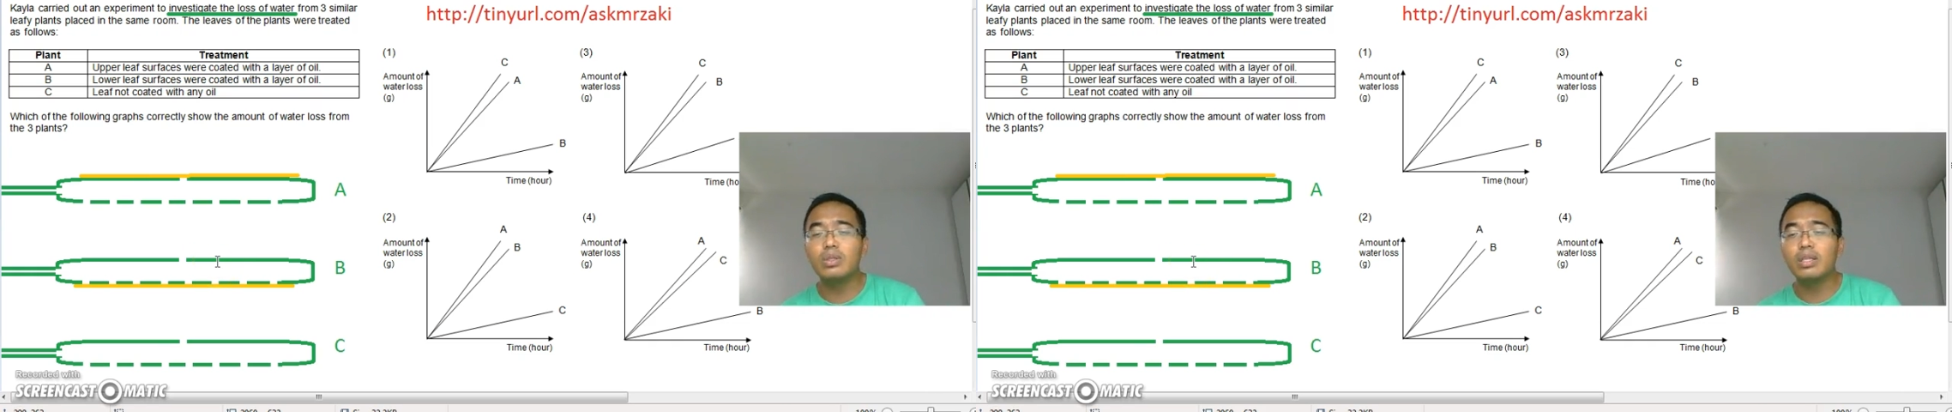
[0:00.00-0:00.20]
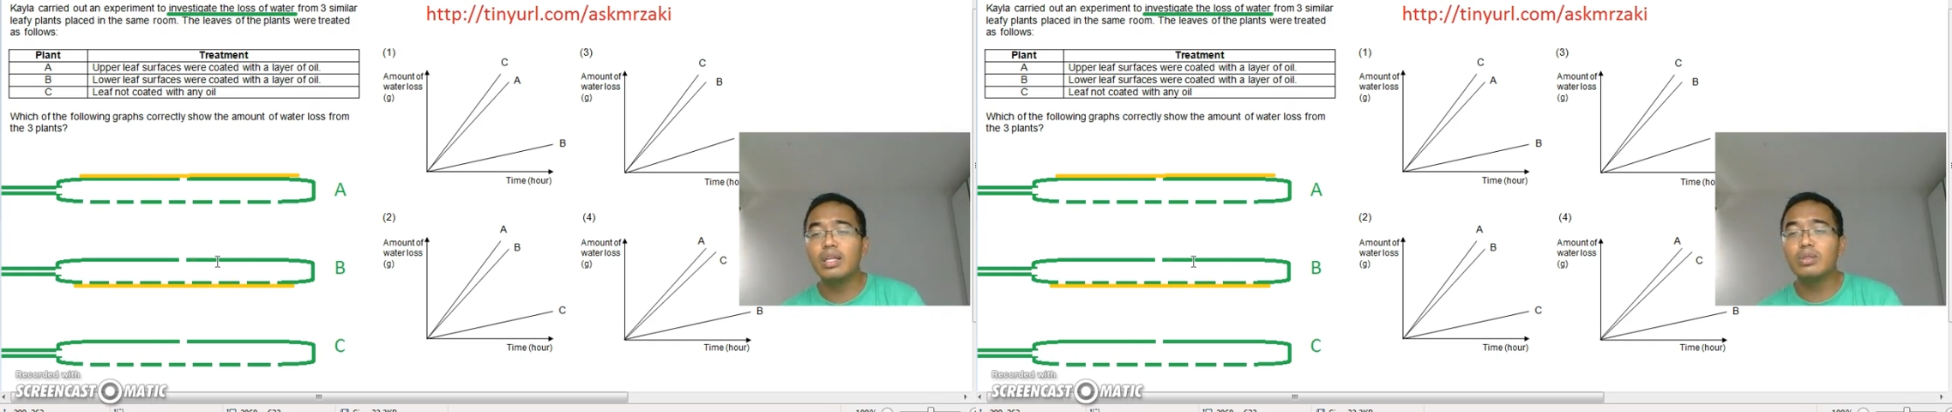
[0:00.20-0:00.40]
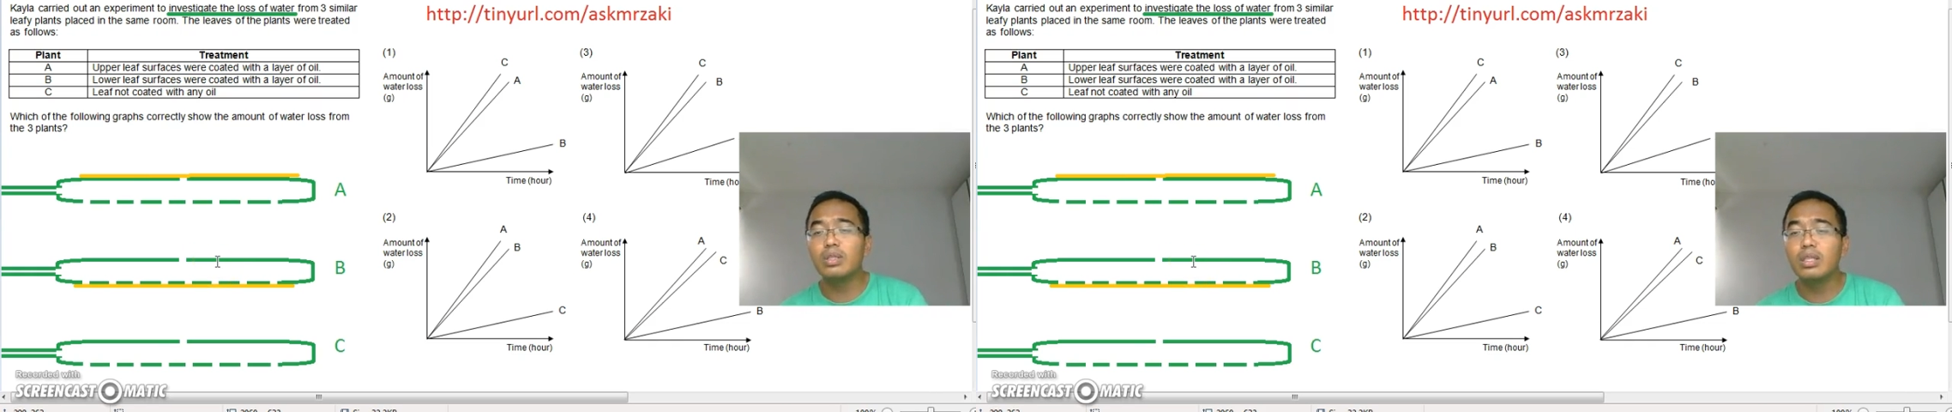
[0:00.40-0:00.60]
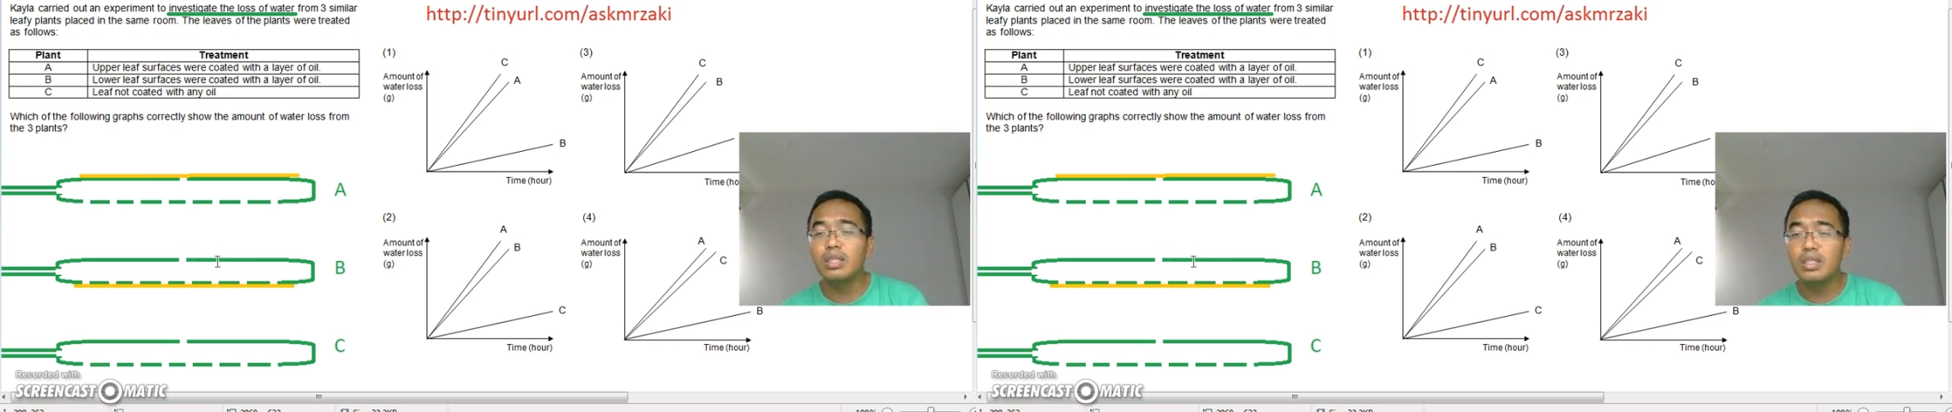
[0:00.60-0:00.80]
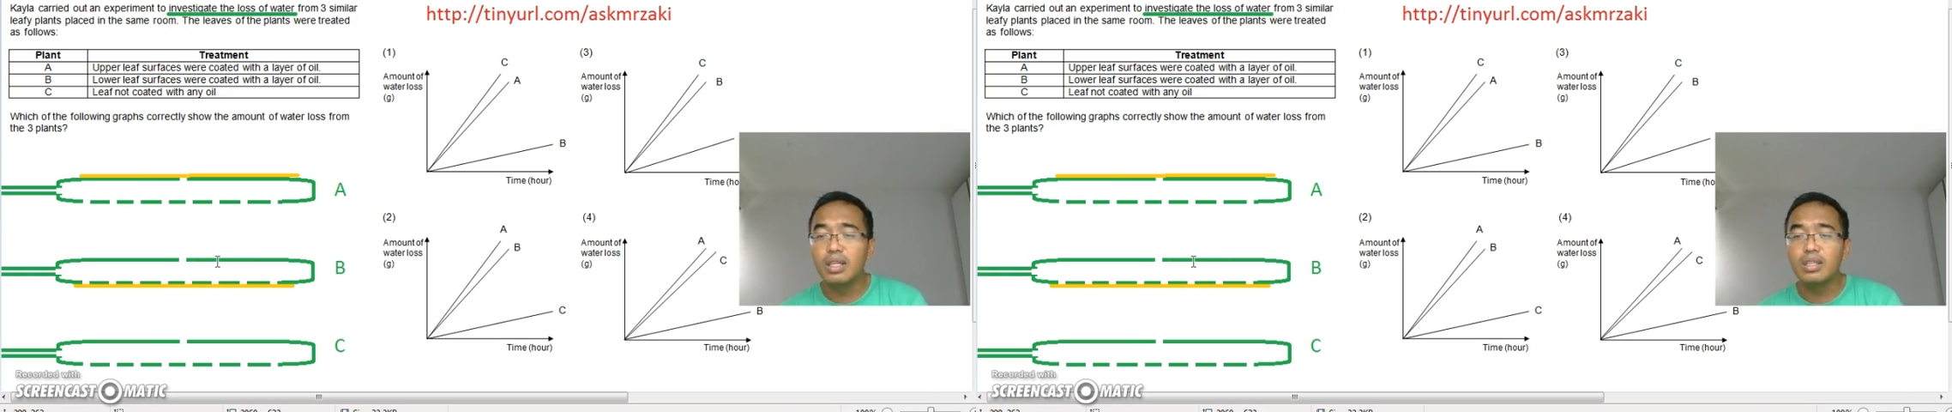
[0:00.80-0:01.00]
not get into the
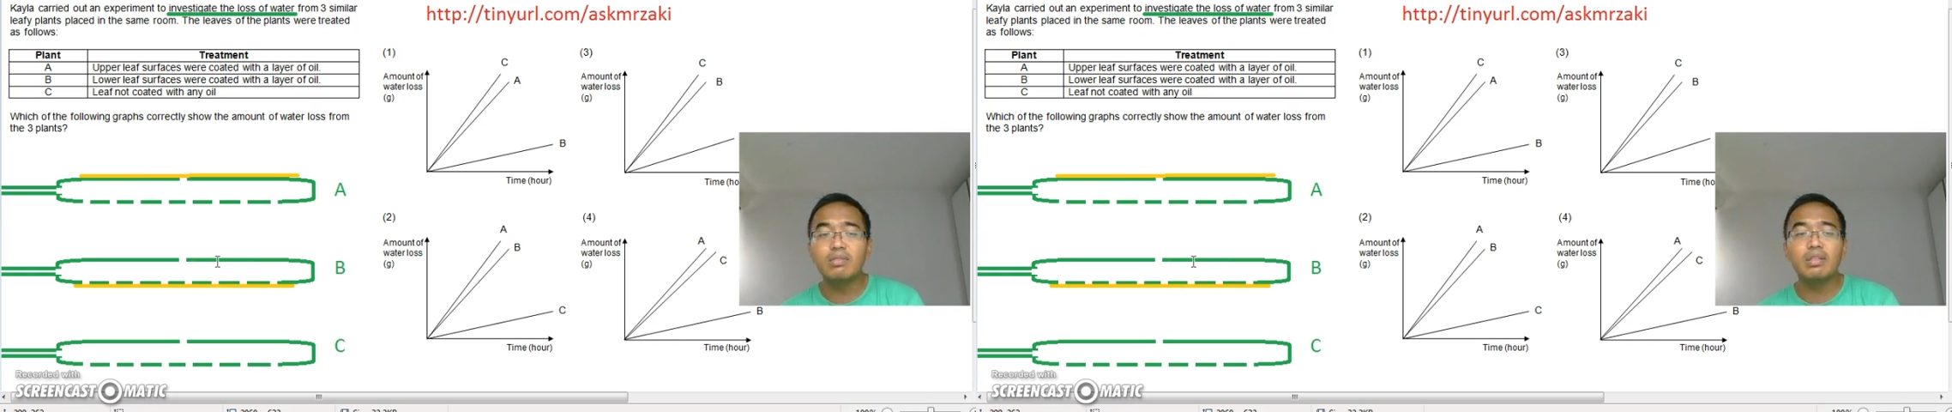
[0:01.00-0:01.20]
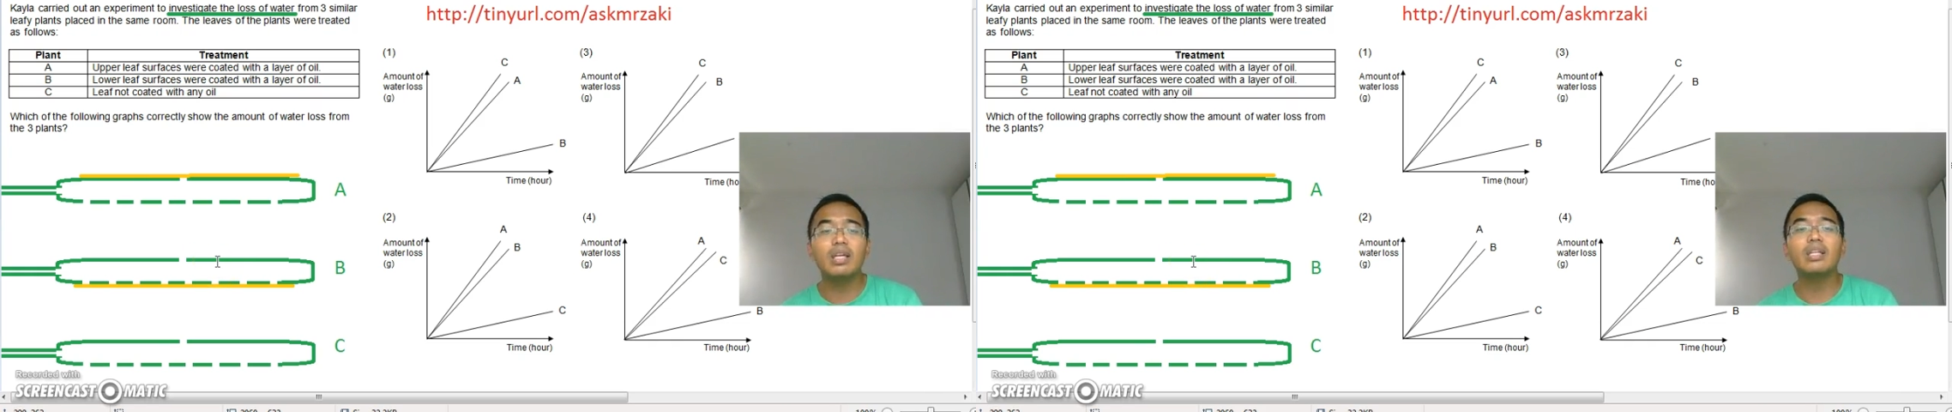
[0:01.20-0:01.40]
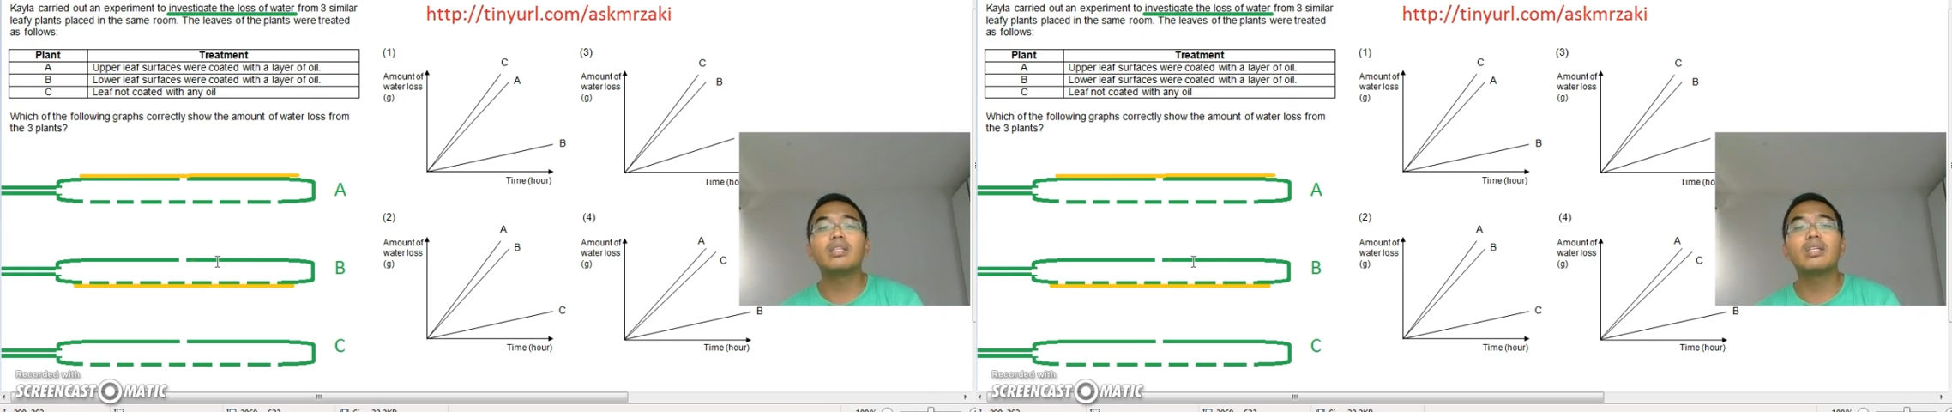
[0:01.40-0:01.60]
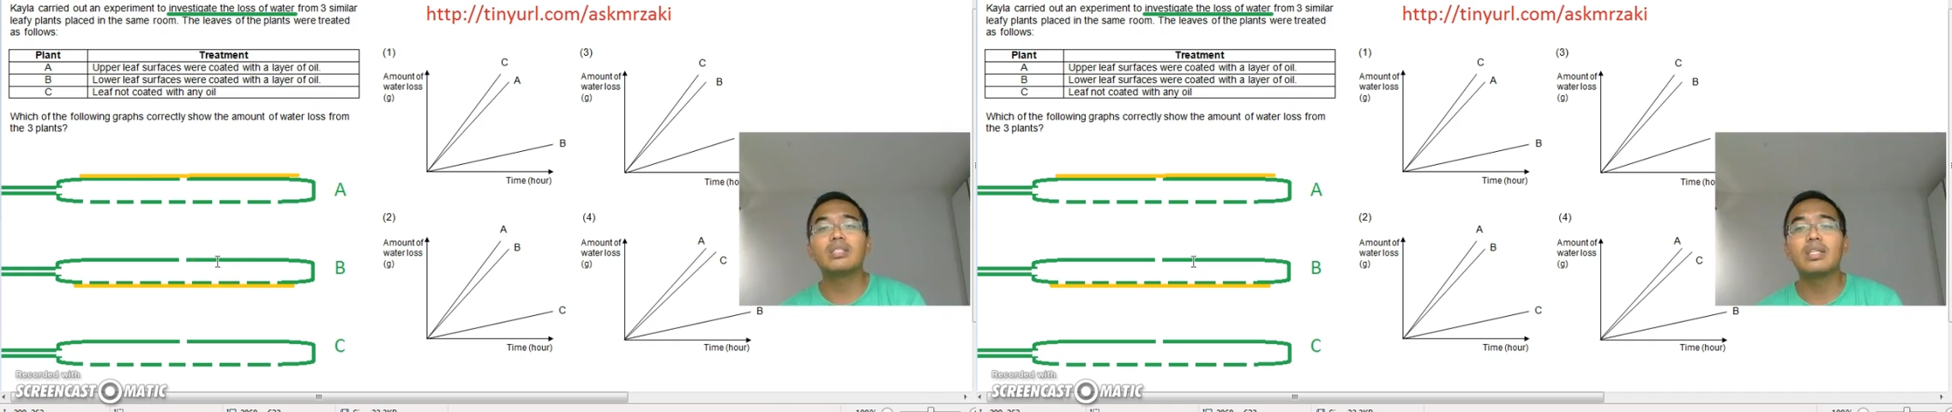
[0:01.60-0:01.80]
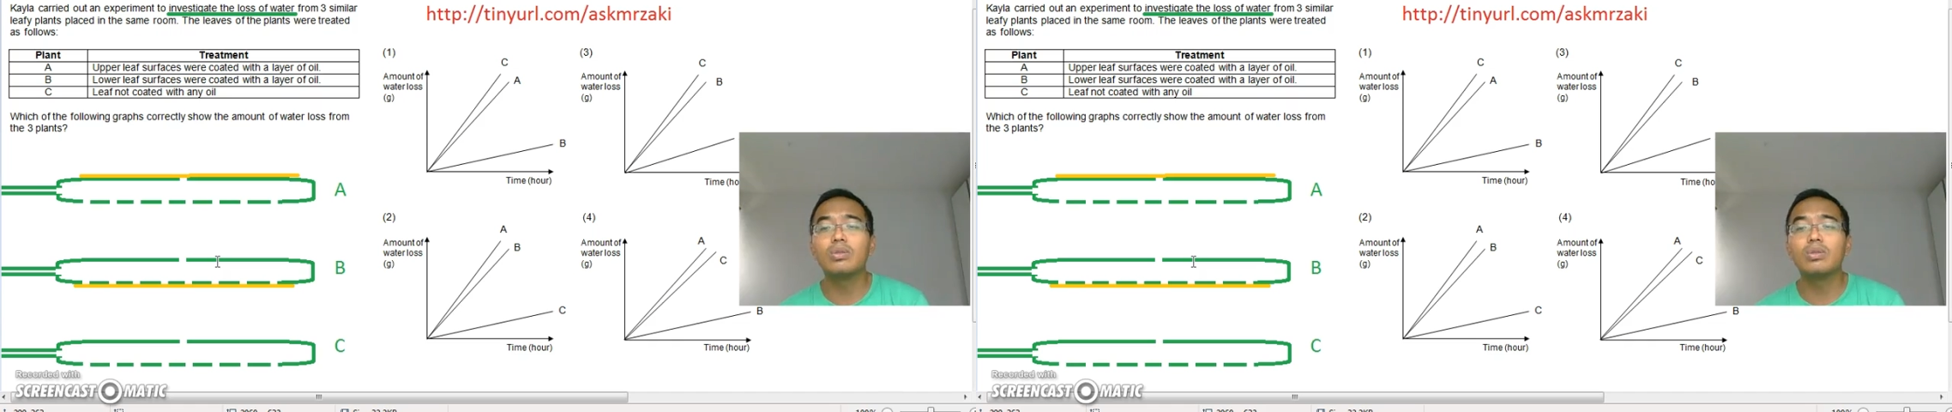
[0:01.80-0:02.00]
details of that
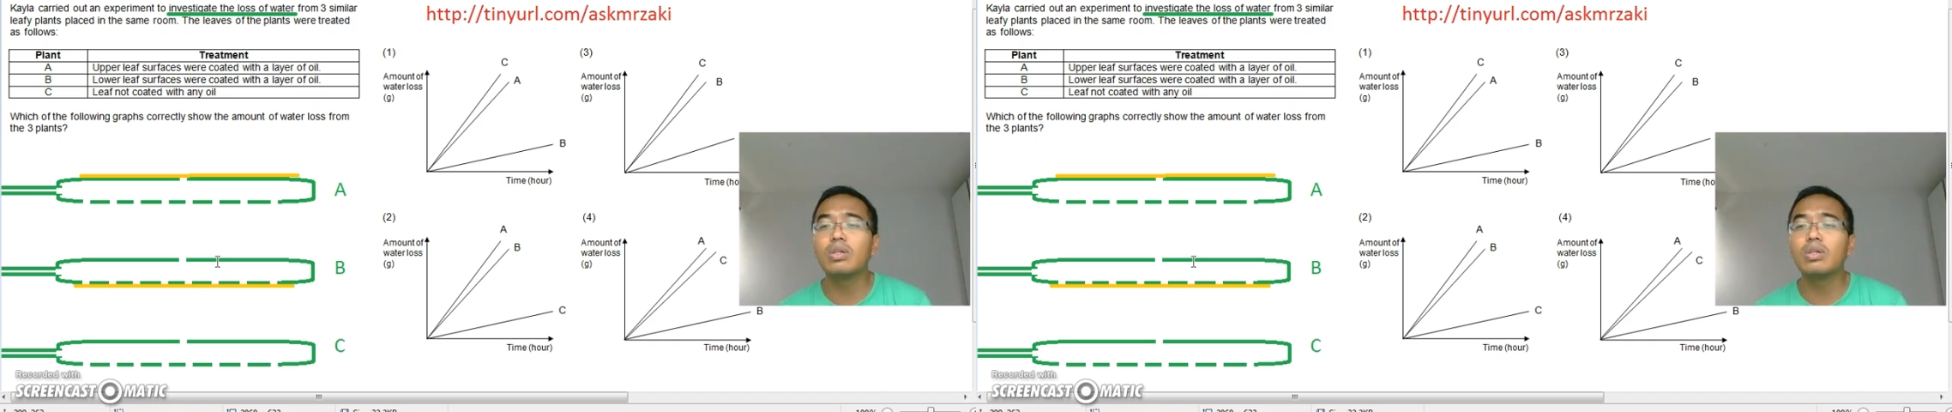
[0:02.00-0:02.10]
because I